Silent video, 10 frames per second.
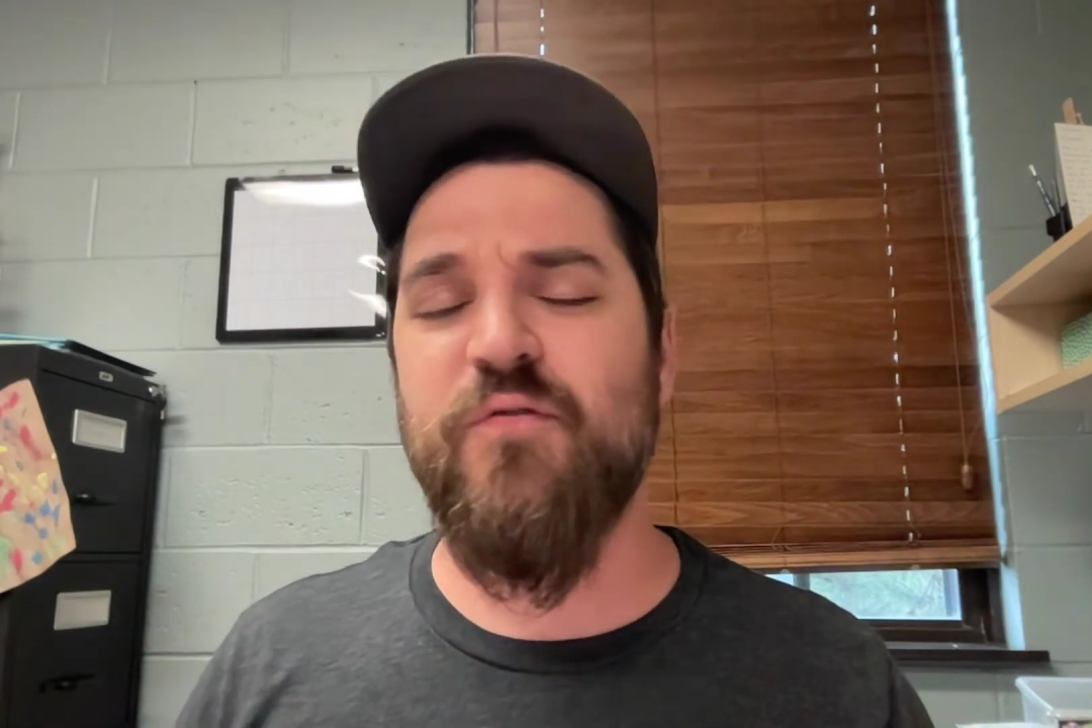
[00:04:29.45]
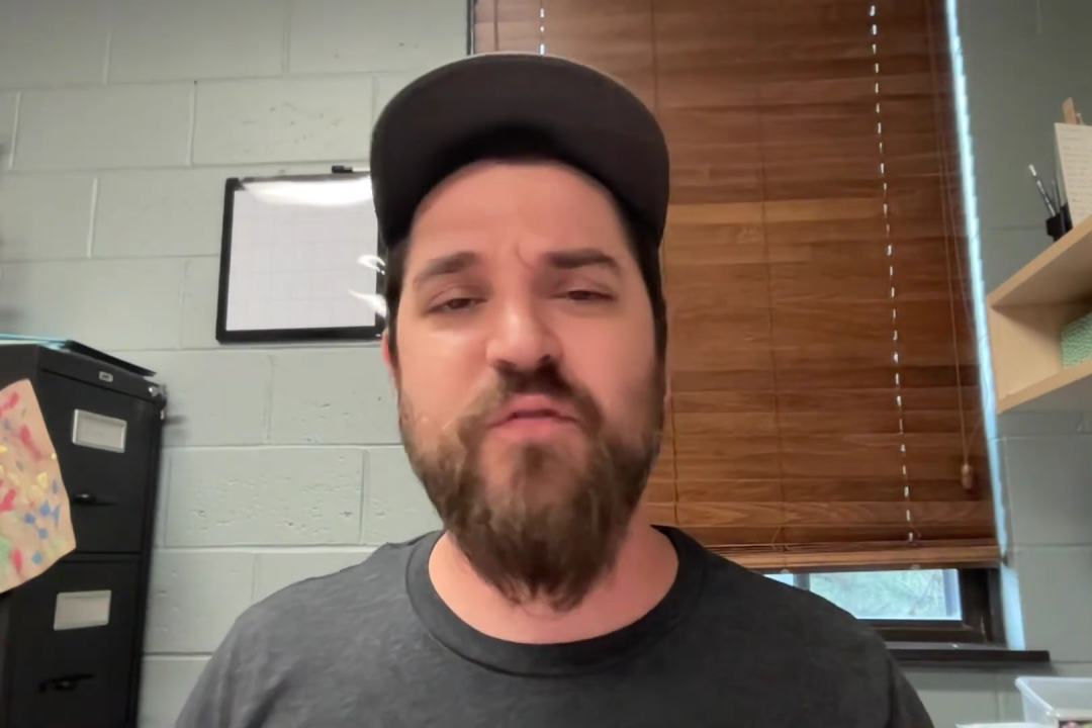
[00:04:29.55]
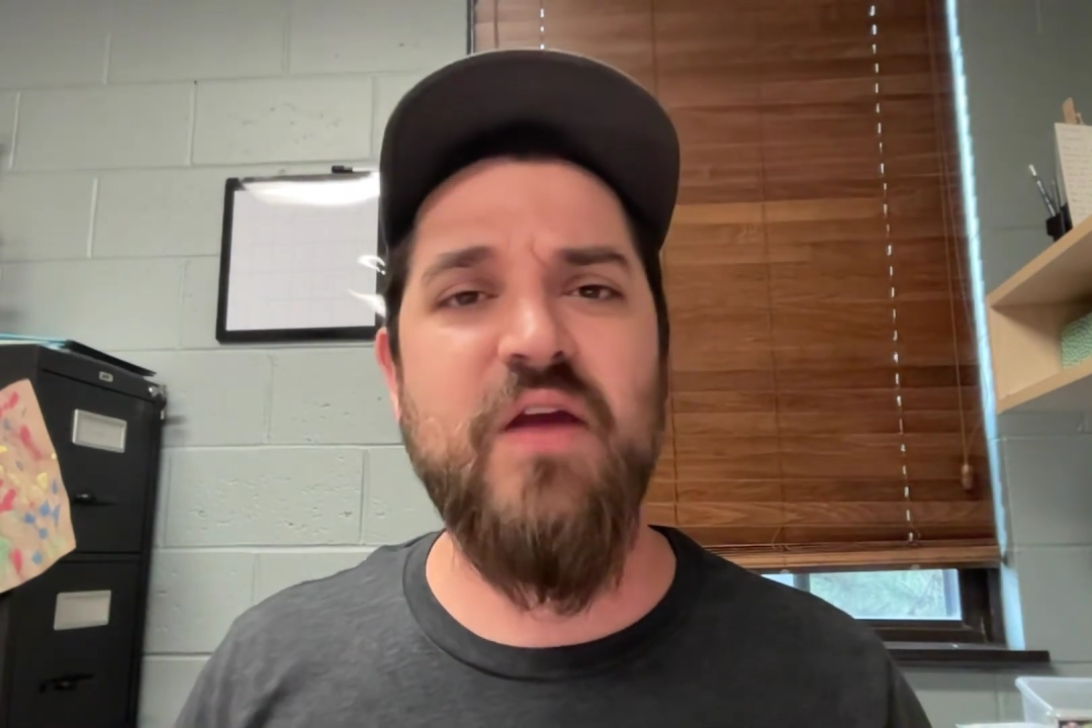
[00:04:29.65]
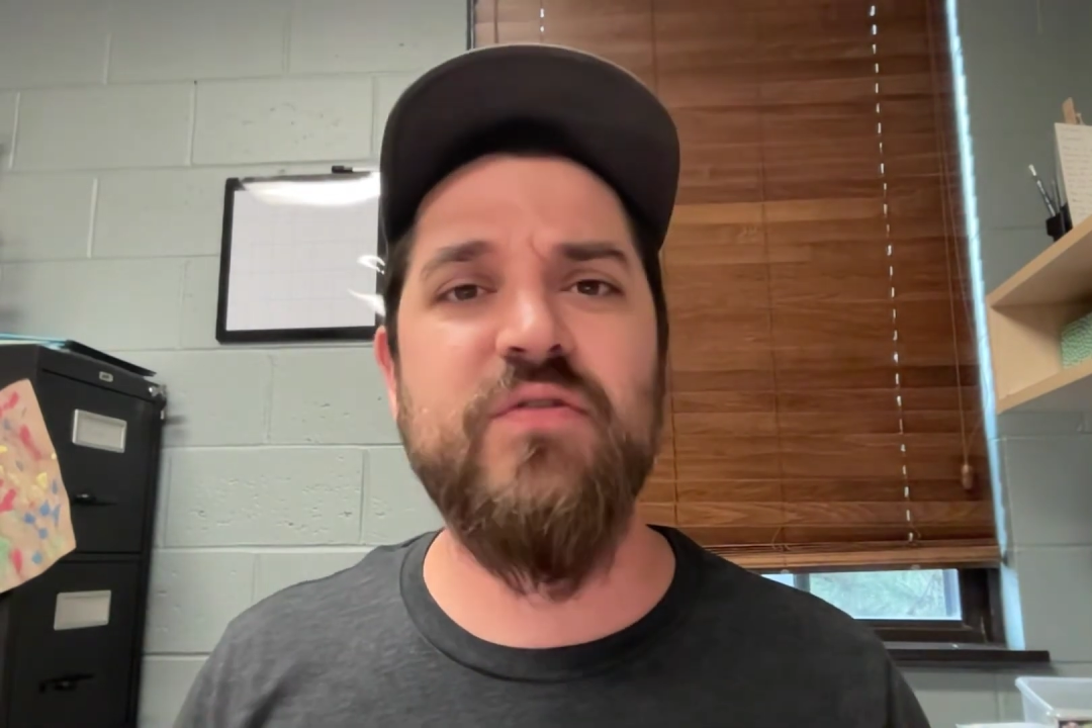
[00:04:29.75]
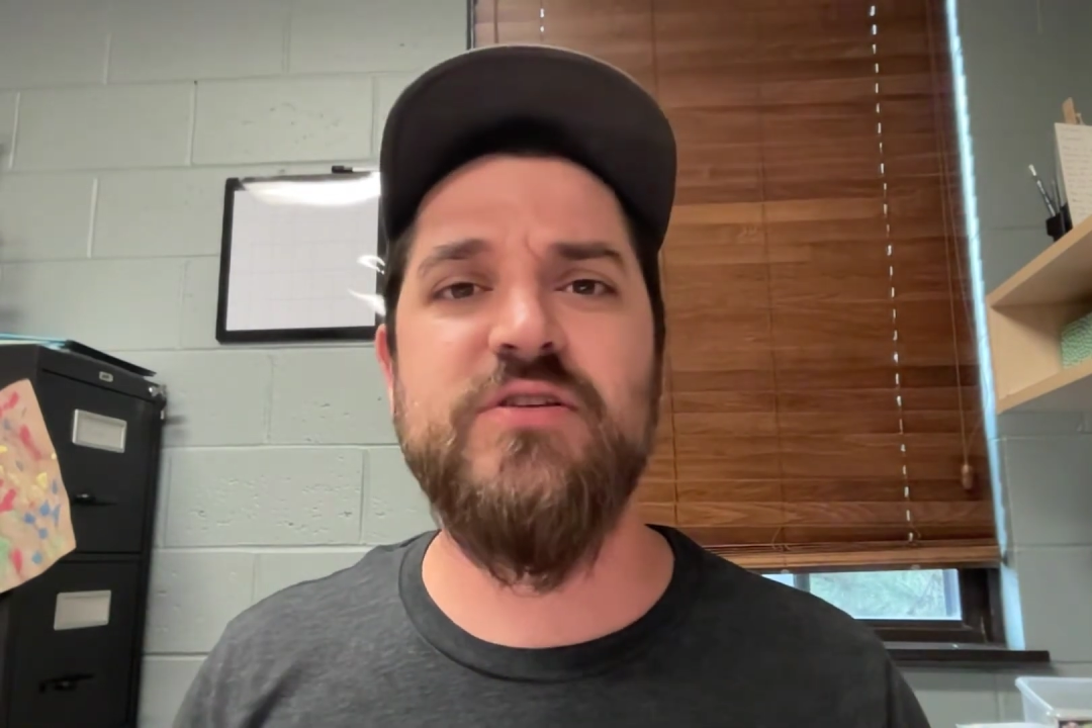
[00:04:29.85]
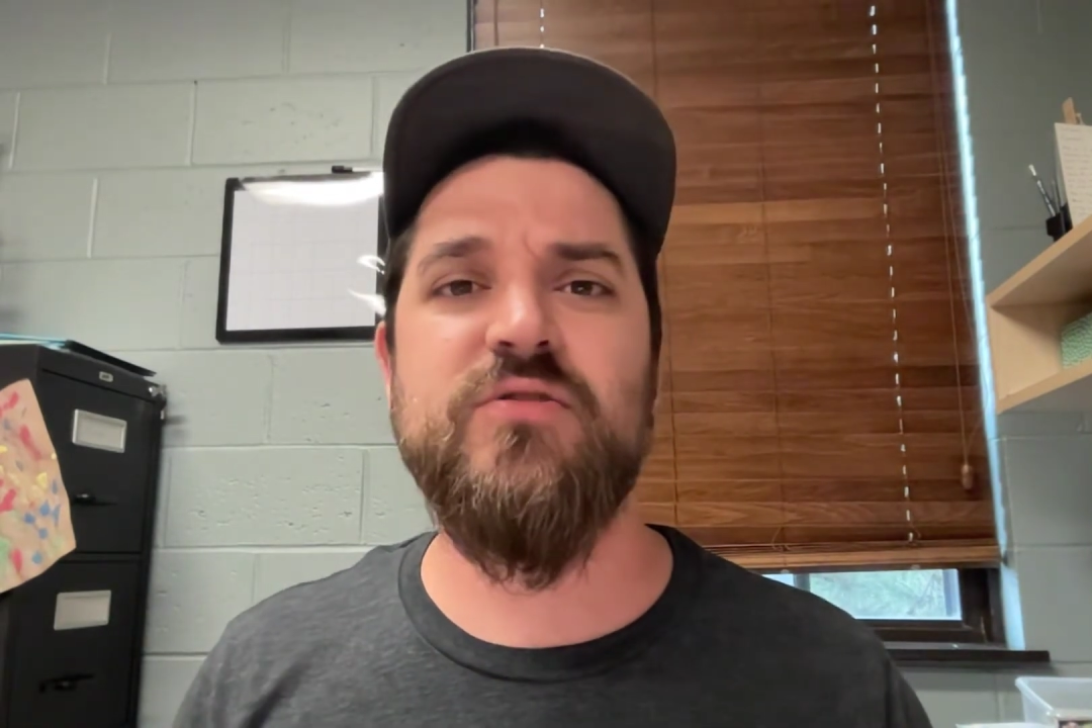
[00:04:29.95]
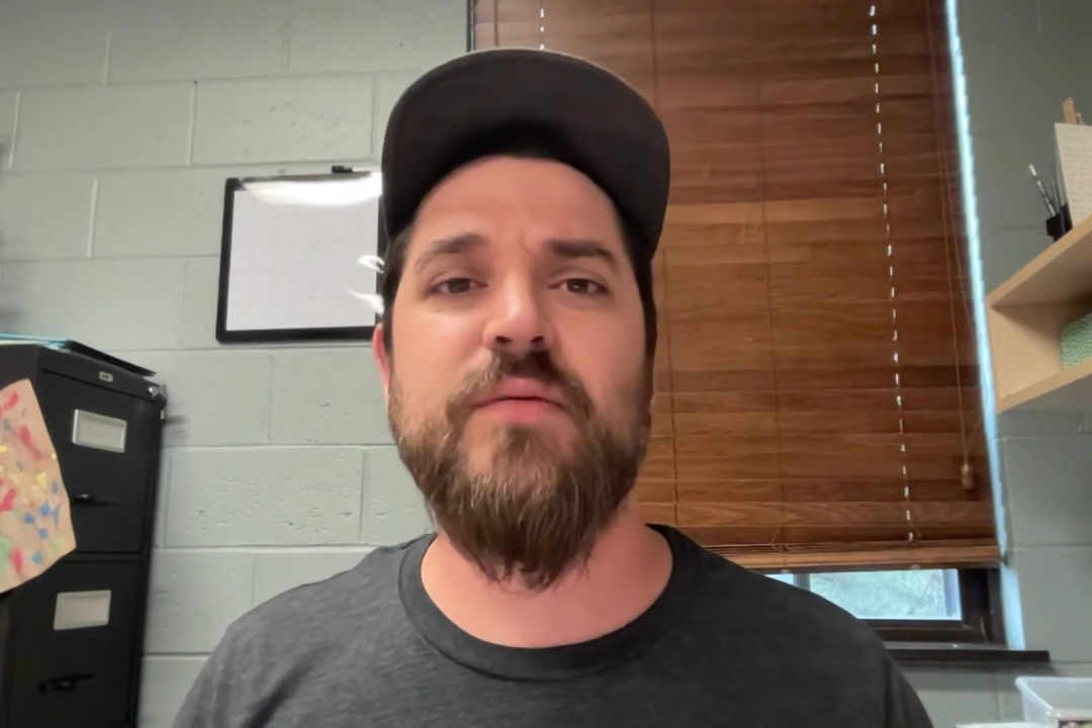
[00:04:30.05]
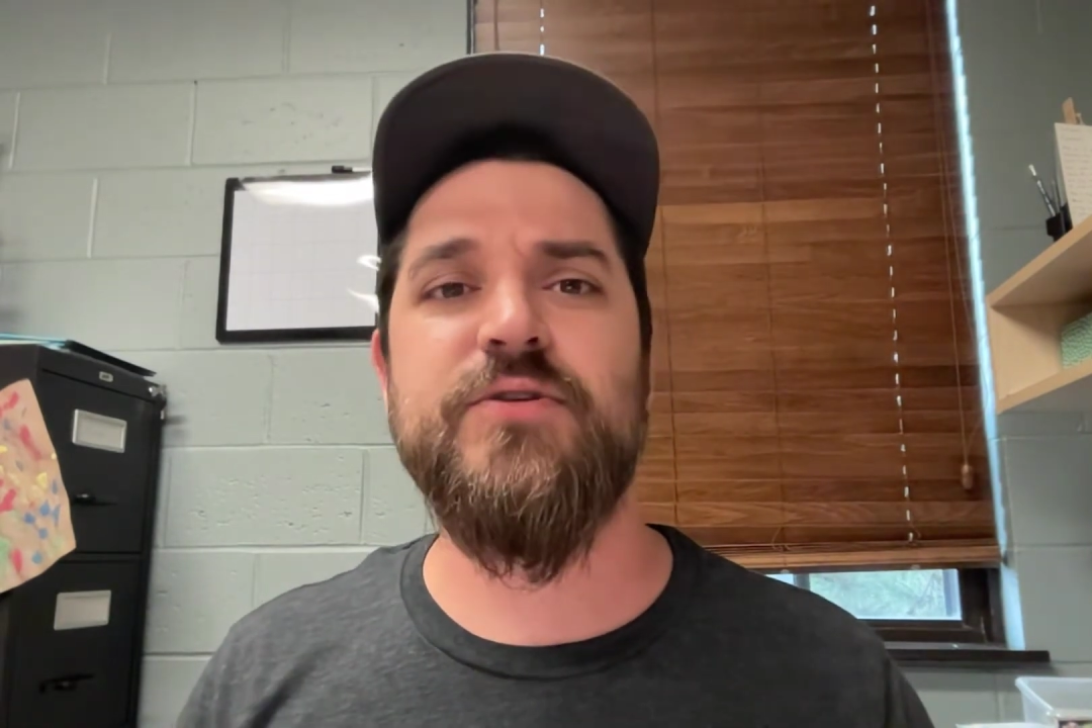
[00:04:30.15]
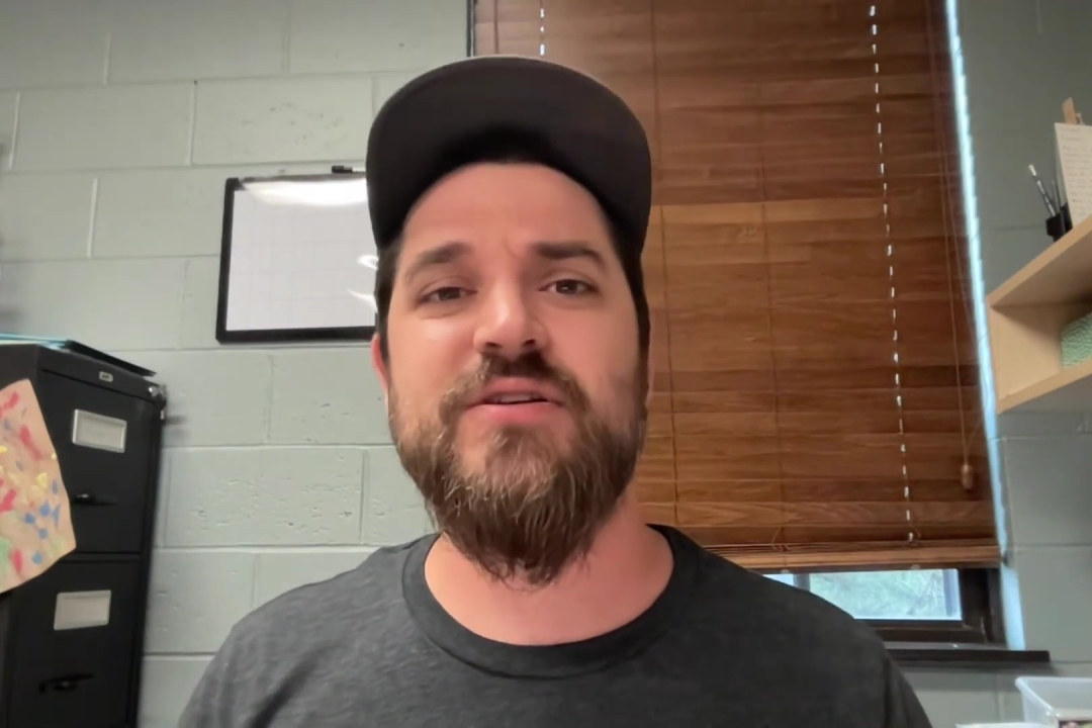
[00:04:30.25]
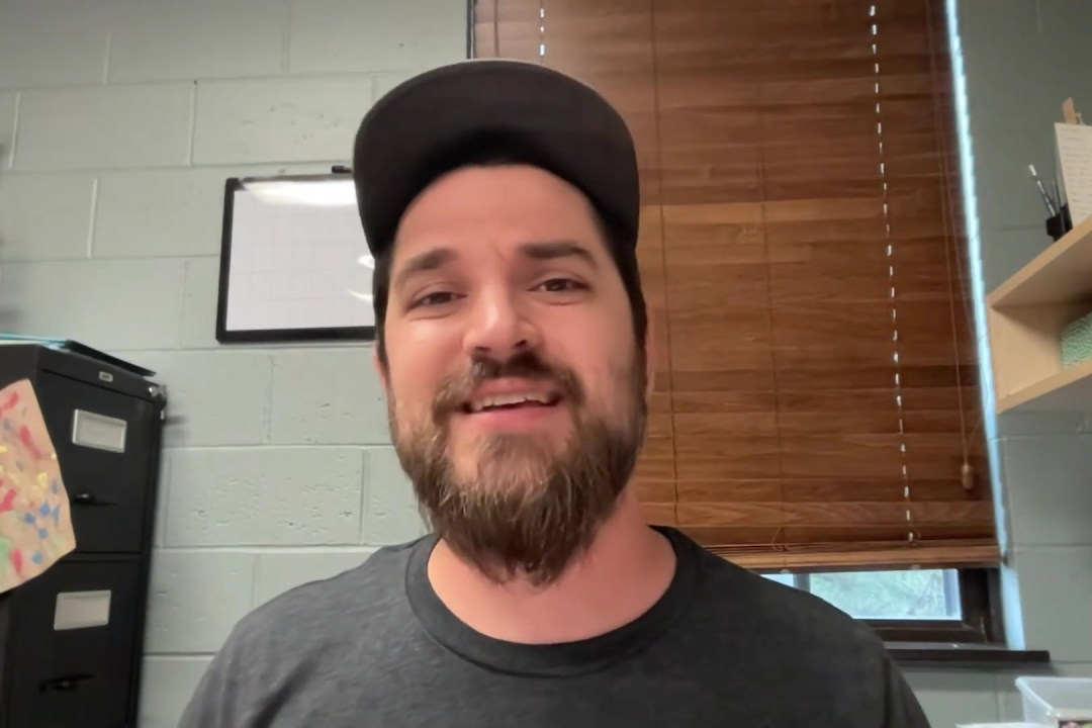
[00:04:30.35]
favorite
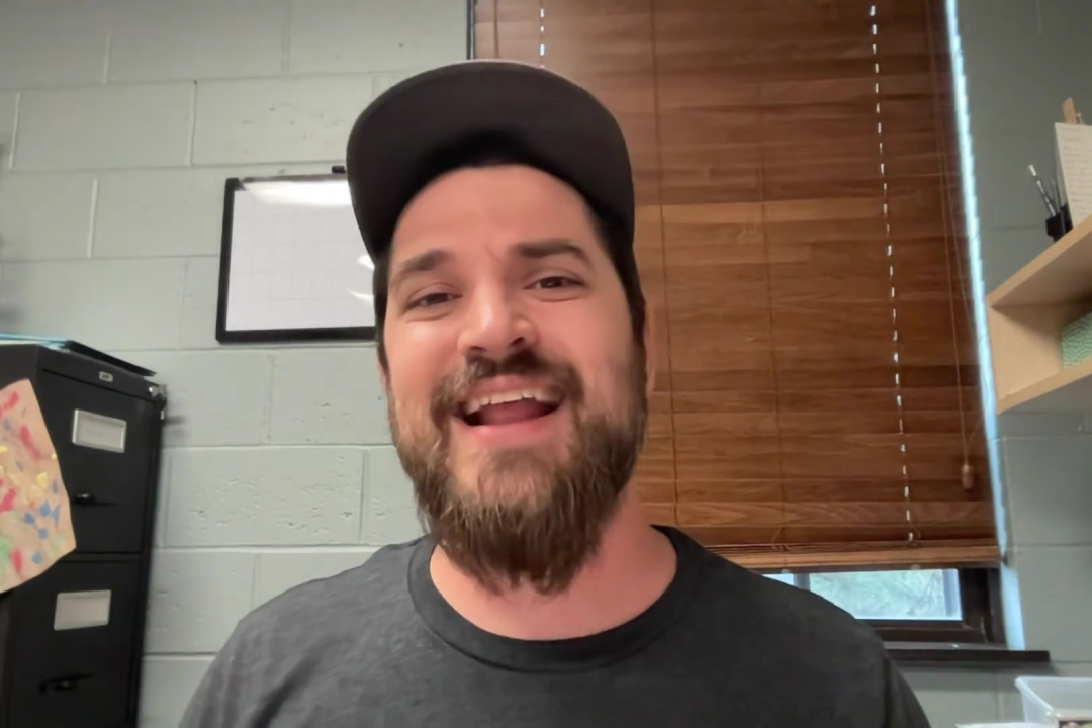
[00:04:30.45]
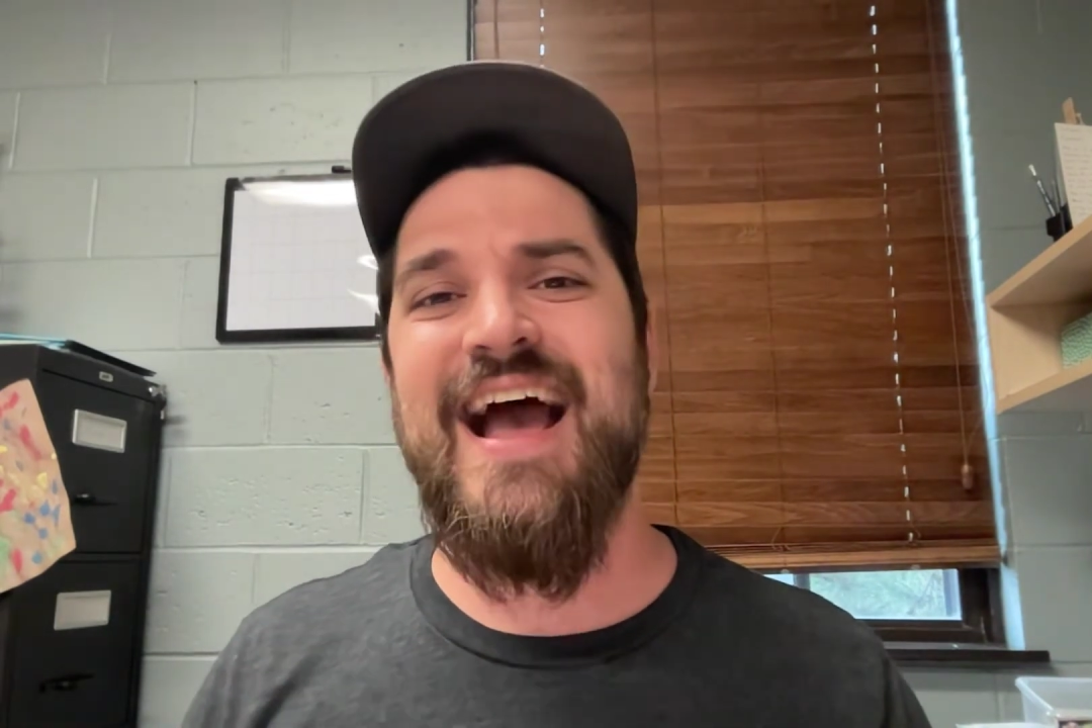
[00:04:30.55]
scriptures and